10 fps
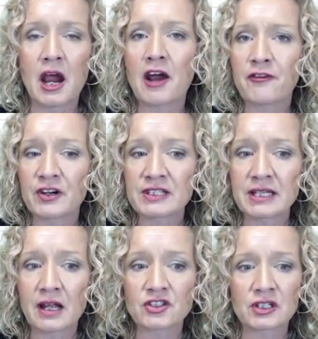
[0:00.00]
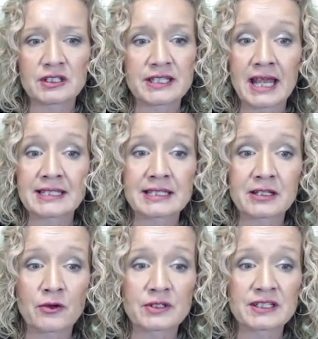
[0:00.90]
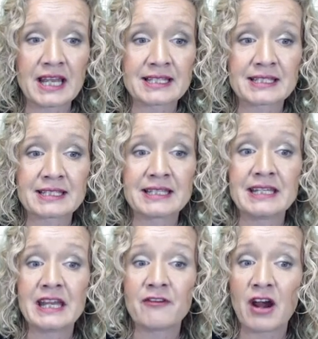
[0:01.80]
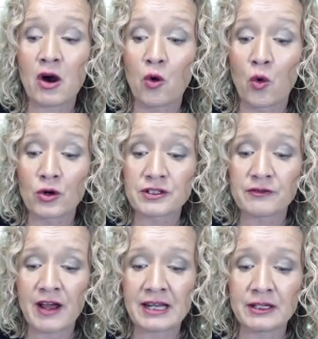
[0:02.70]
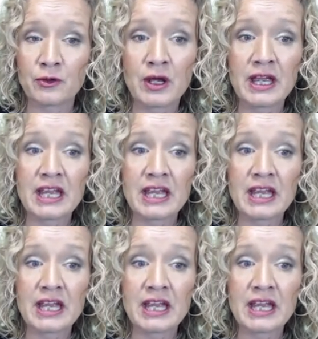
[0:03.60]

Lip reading: Our first logical test is going to test to see if our order value